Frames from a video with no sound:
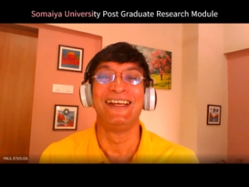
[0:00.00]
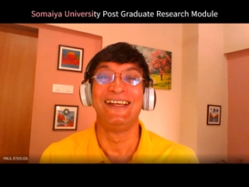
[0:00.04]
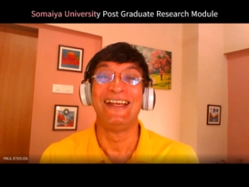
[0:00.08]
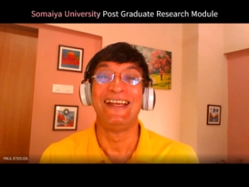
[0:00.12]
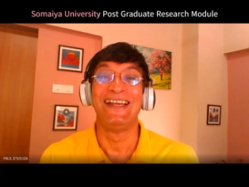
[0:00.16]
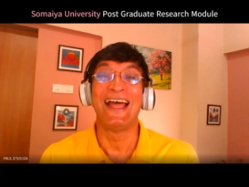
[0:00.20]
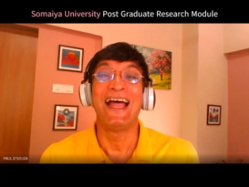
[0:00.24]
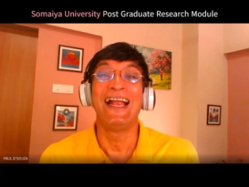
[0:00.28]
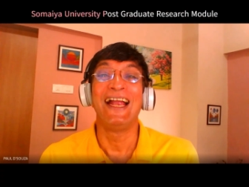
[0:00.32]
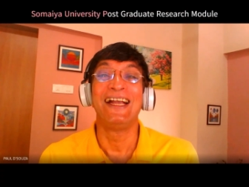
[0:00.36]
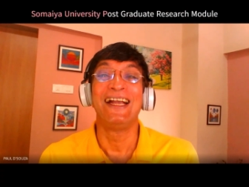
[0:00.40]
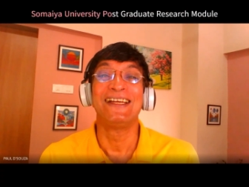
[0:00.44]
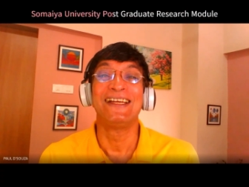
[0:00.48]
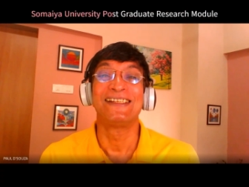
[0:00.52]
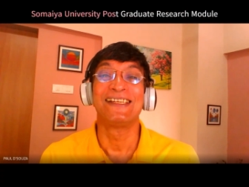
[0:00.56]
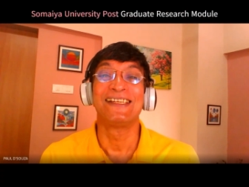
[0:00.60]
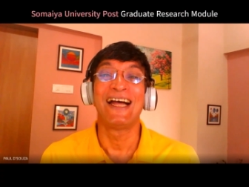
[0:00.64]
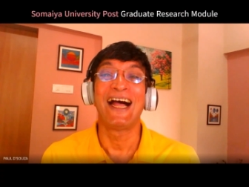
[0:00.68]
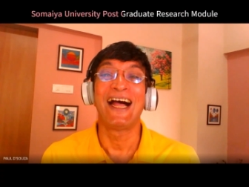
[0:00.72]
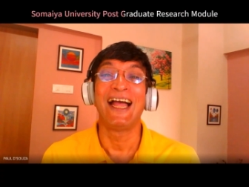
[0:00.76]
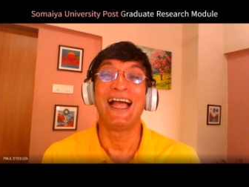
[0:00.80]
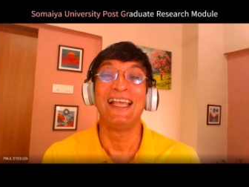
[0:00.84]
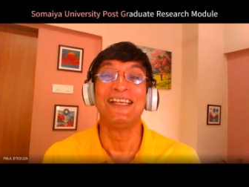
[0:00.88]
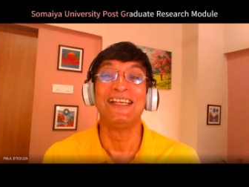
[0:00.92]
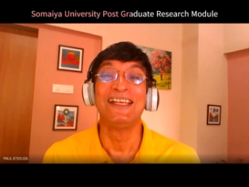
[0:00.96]
Dad's
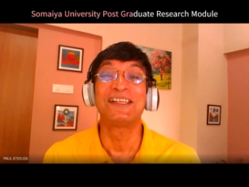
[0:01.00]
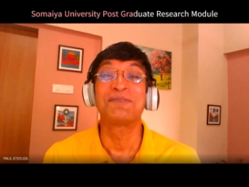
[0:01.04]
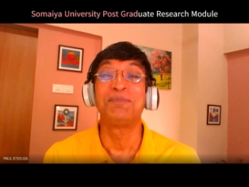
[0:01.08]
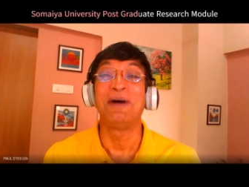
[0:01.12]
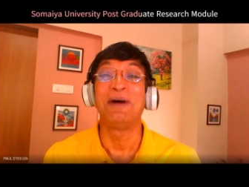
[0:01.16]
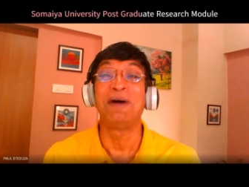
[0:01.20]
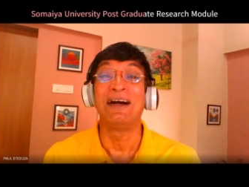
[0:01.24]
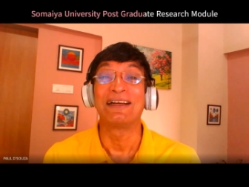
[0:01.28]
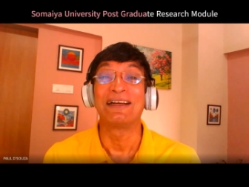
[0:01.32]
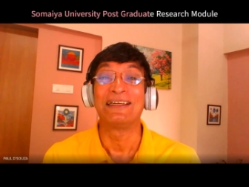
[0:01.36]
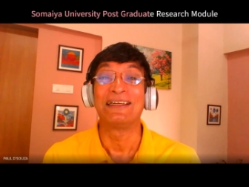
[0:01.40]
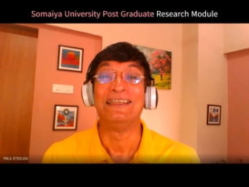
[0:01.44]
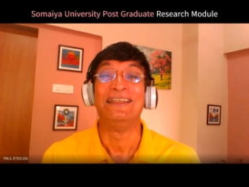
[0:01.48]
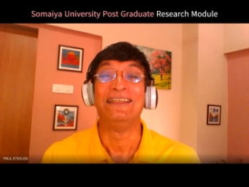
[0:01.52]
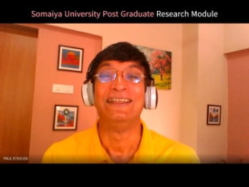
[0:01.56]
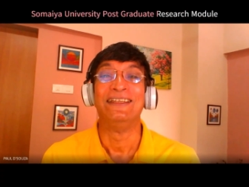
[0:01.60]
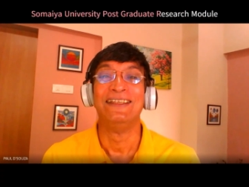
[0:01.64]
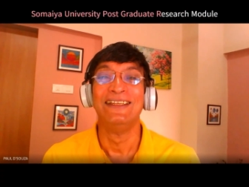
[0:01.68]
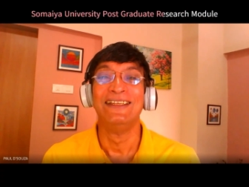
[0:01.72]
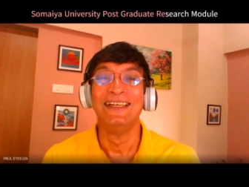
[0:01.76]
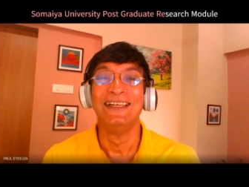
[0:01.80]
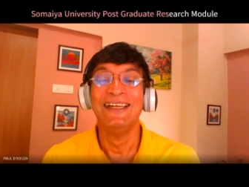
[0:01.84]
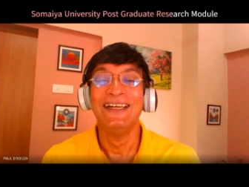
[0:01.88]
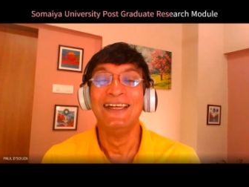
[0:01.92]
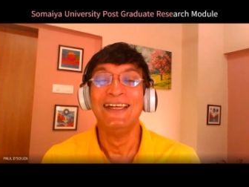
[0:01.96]
eyes sparkle
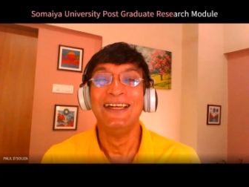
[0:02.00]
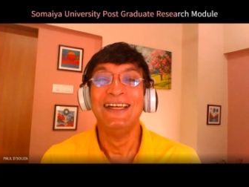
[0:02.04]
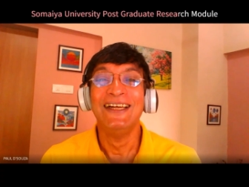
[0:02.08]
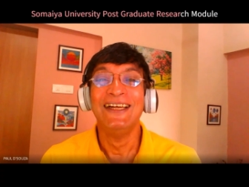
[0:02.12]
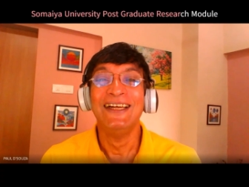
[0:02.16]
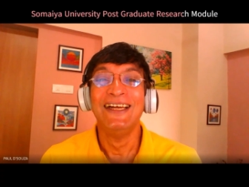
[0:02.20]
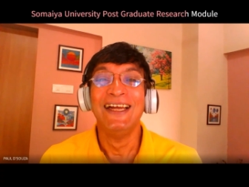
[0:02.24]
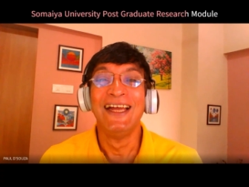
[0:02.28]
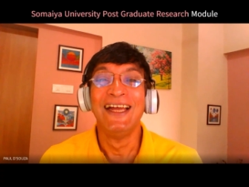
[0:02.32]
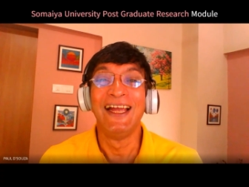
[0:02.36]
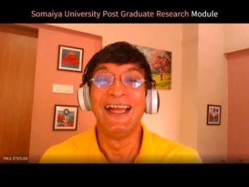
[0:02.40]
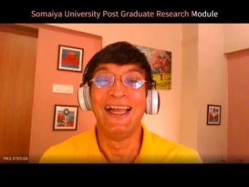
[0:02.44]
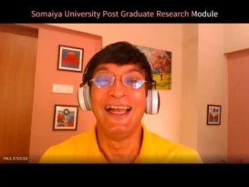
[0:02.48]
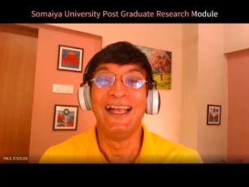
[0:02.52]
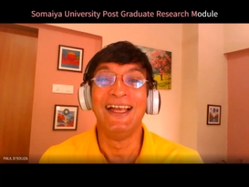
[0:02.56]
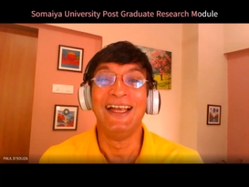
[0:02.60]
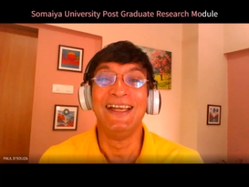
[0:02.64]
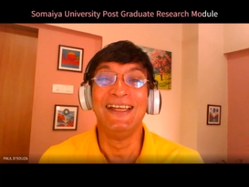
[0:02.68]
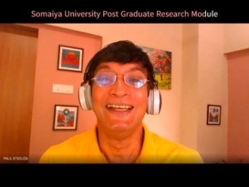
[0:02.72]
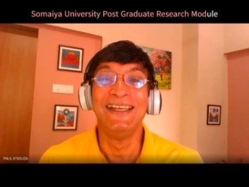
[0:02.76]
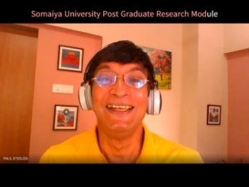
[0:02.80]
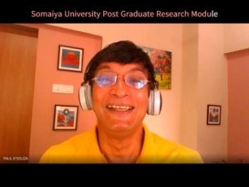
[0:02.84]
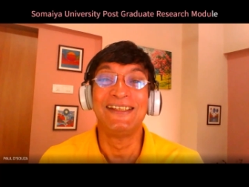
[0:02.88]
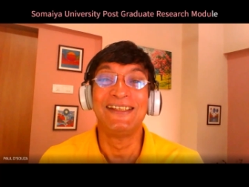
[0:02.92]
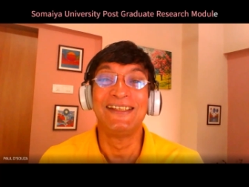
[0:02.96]

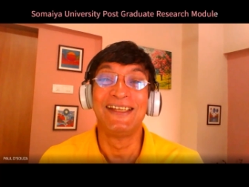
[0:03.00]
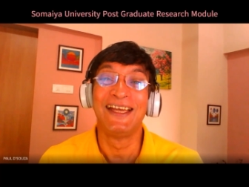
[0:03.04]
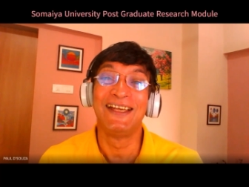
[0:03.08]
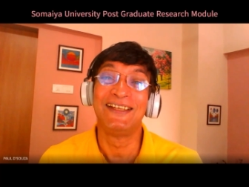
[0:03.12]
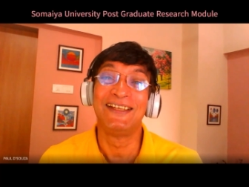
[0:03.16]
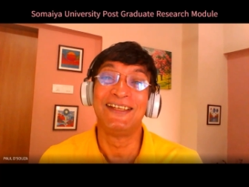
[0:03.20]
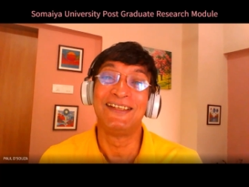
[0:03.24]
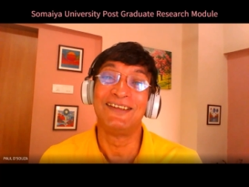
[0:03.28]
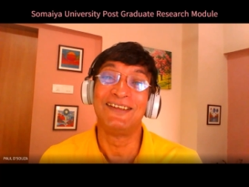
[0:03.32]
and he says,